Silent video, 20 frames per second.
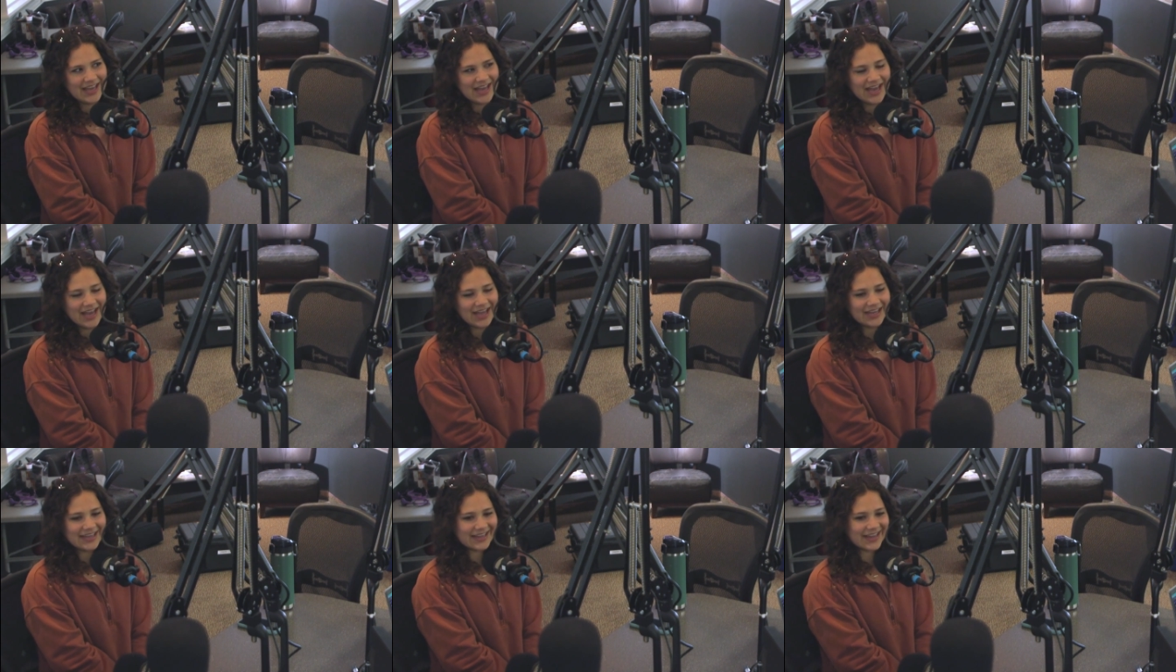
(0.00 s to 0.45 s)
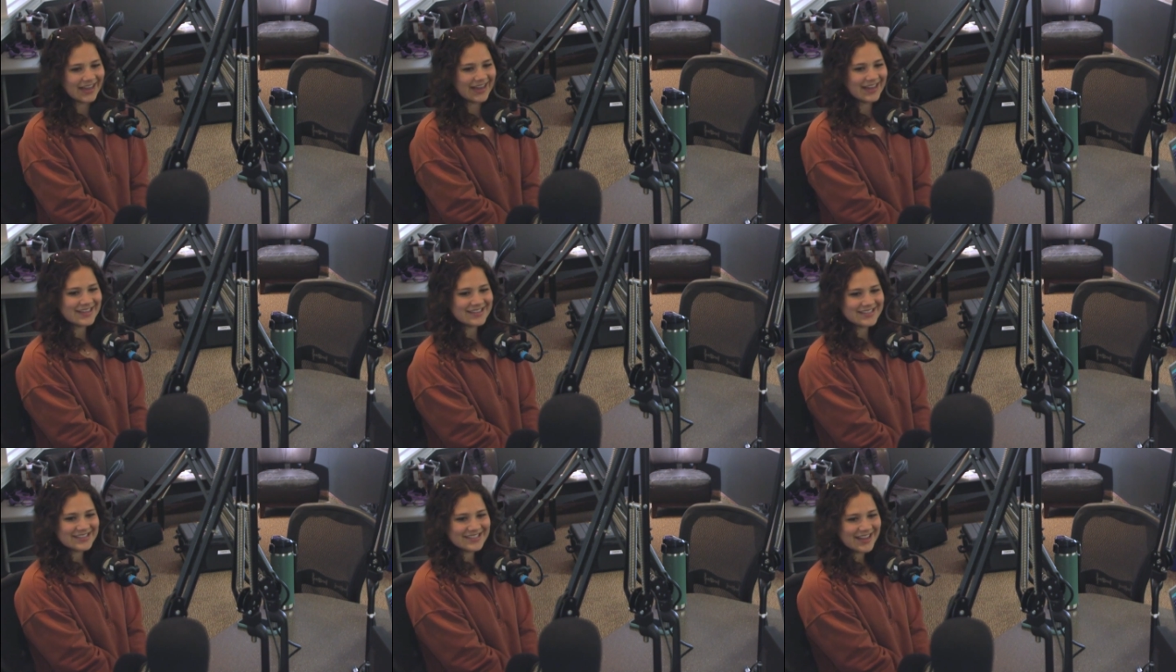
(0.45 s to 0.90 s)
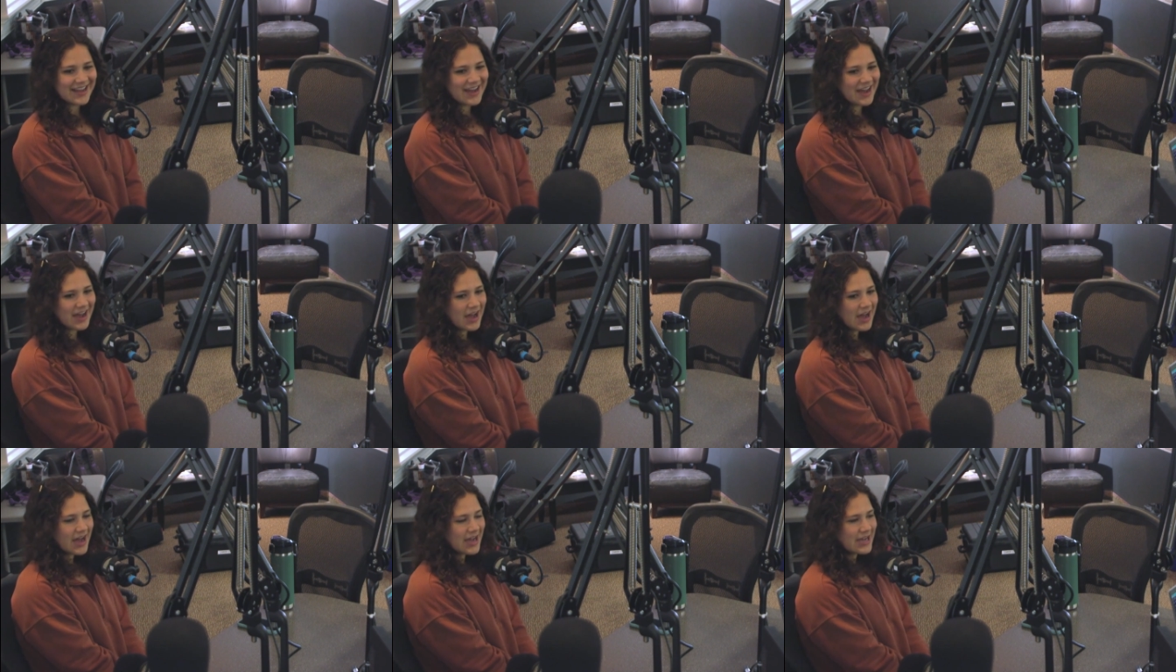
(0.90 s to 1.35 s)
Hi guys,
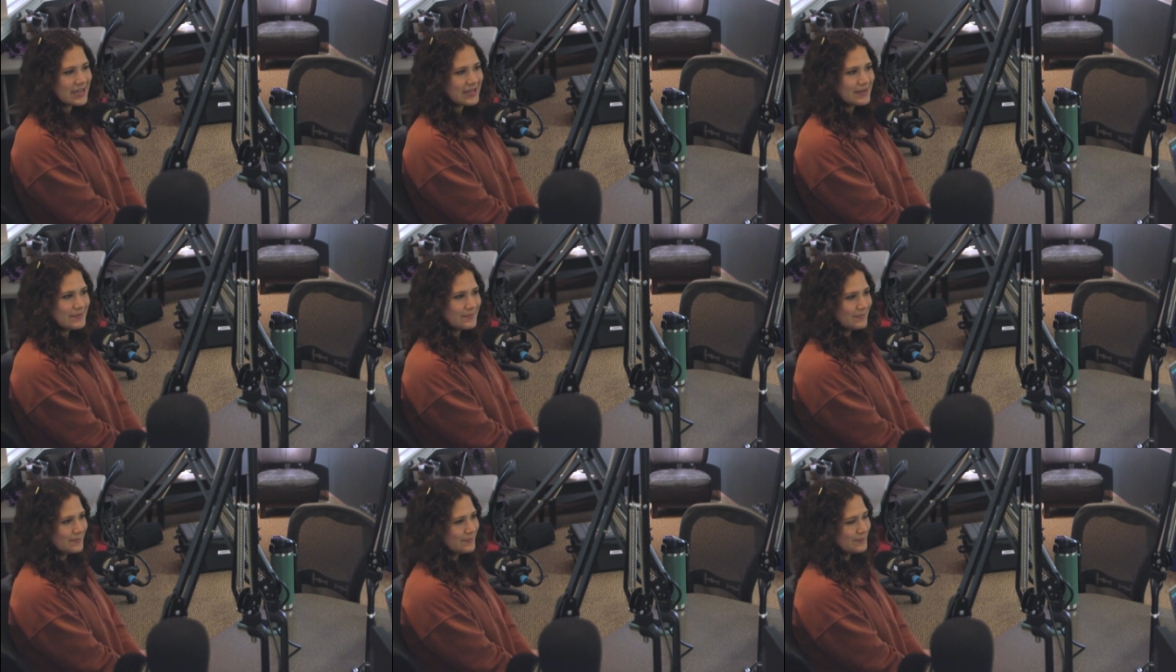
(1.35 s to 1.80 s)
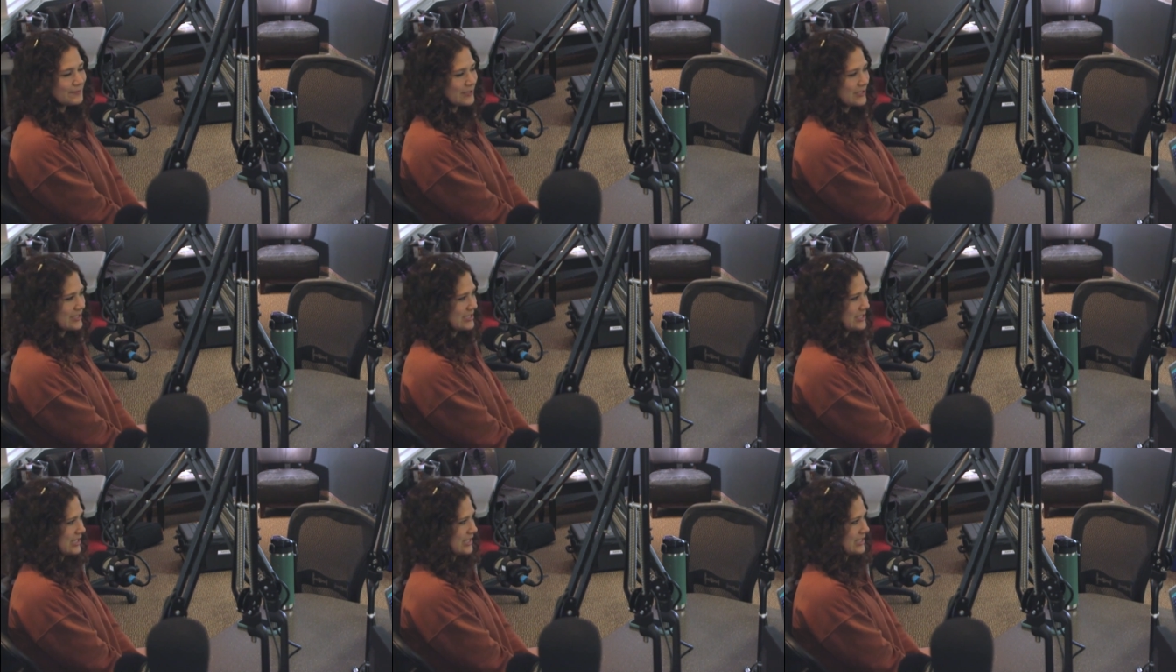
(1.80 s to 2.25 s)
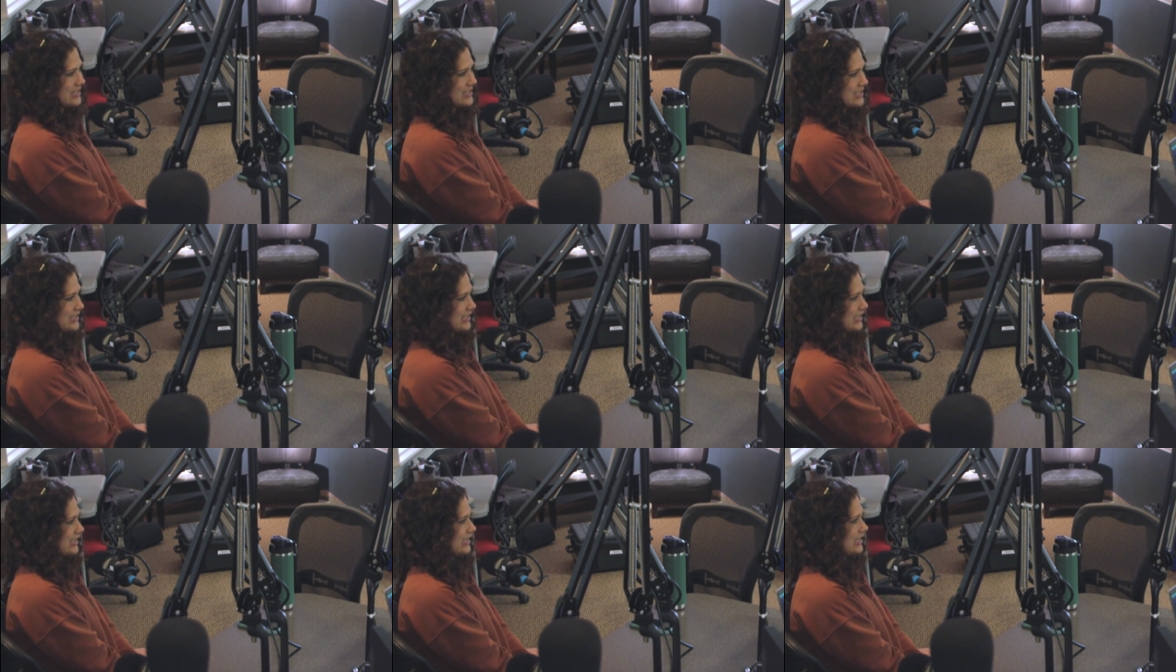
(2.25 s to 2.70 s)
yeah, I'm
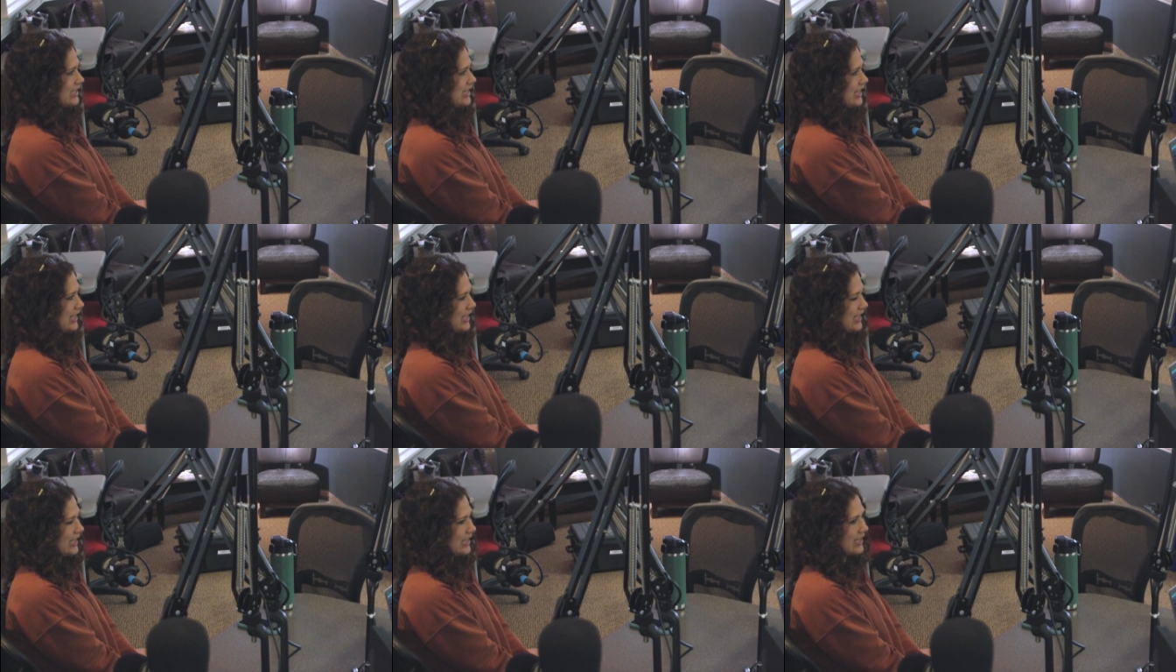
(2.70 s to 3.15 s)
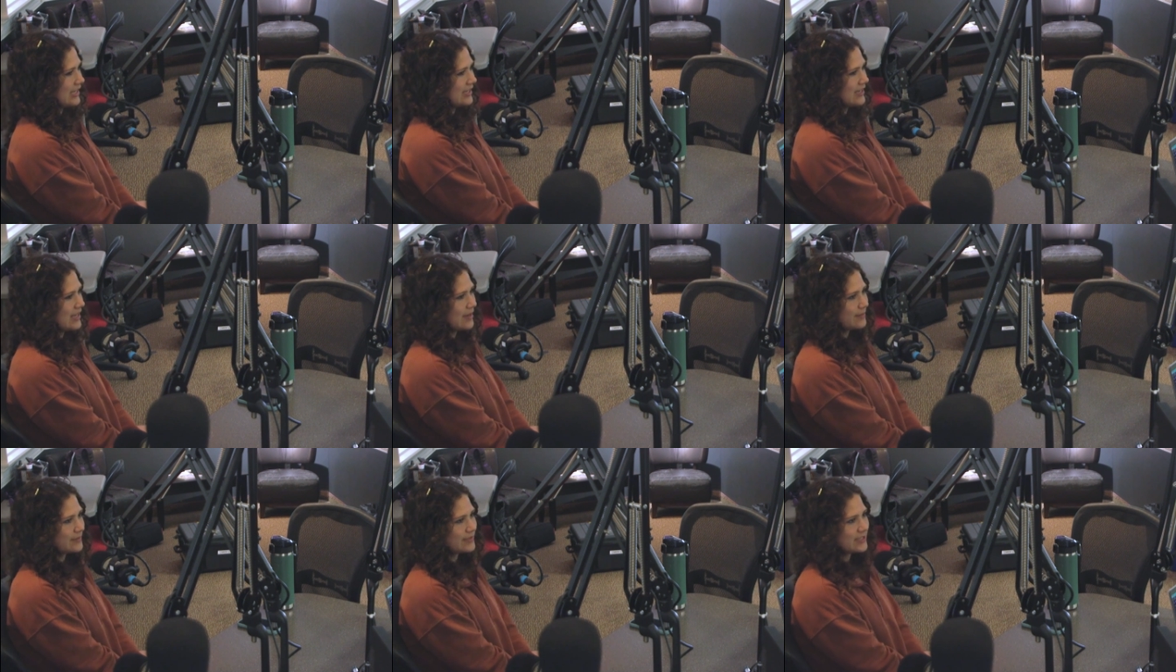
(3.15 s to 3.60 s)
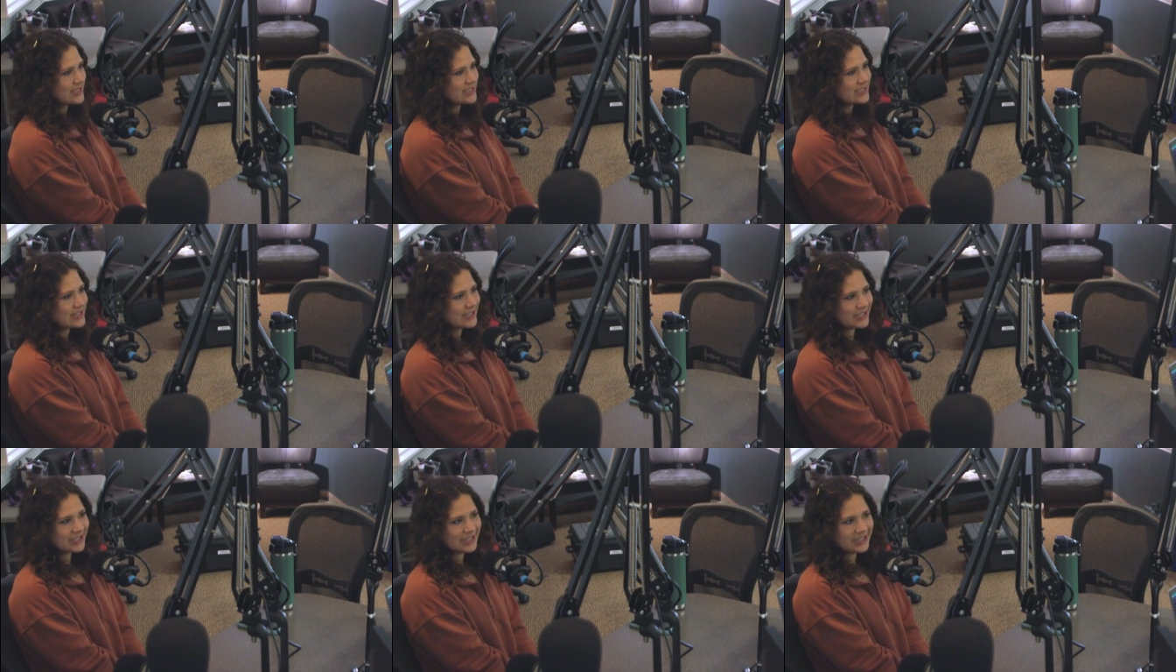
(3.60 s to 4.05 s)
Jenson and I'm an
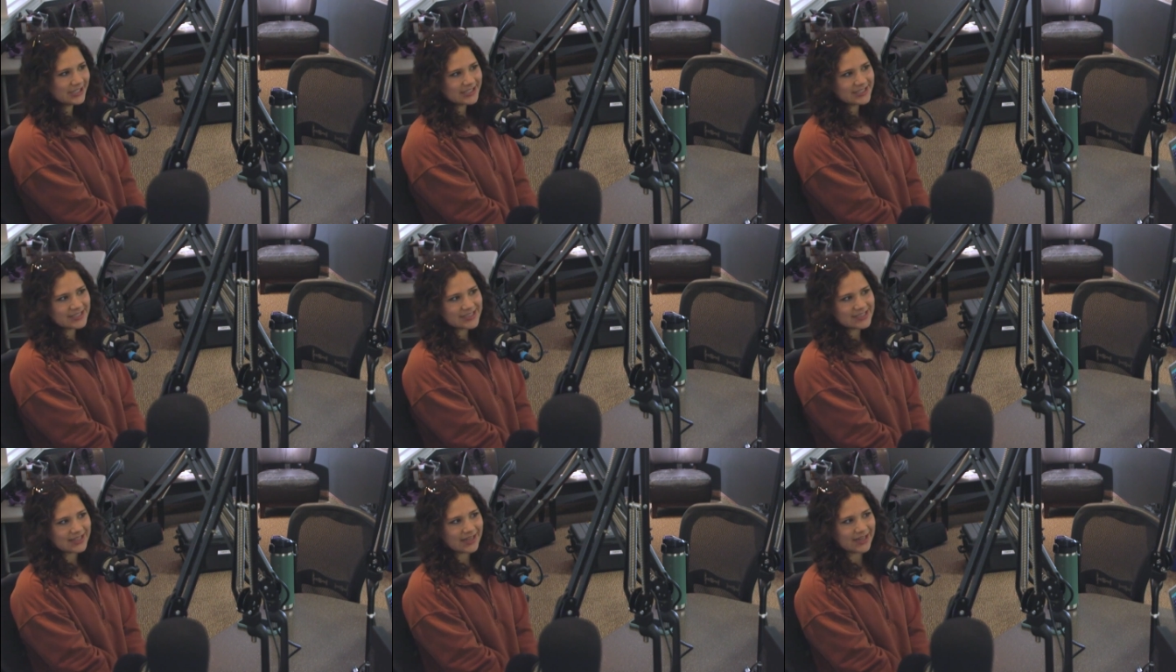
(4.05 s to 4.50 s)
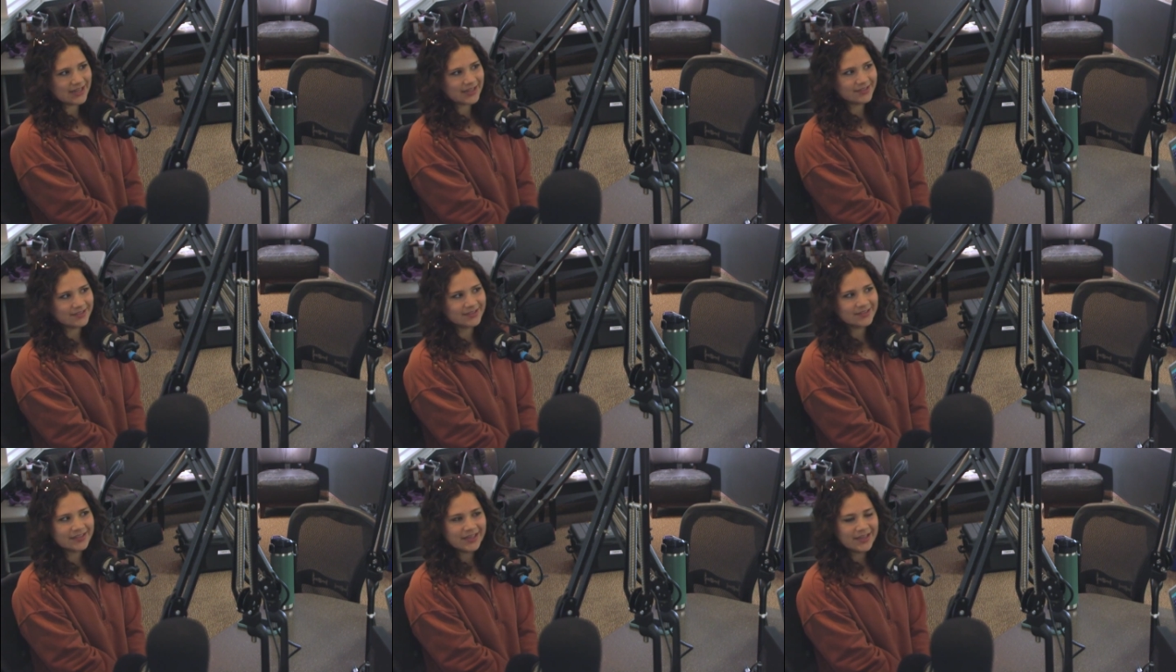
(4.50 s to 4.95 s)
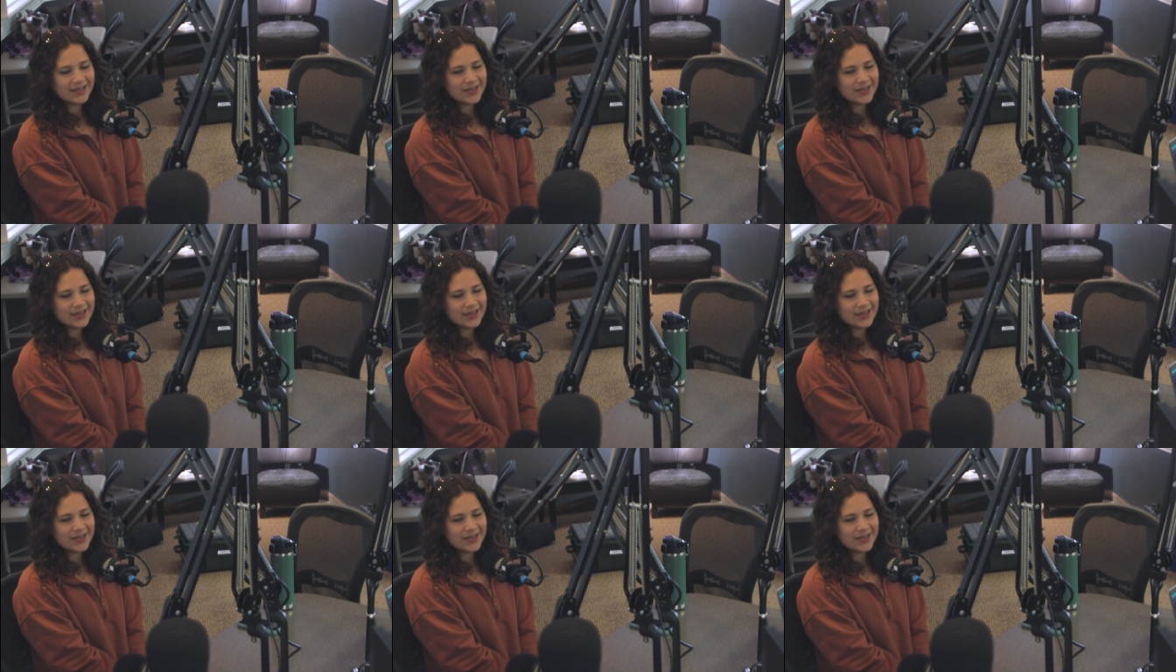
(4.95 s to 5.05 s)
interior design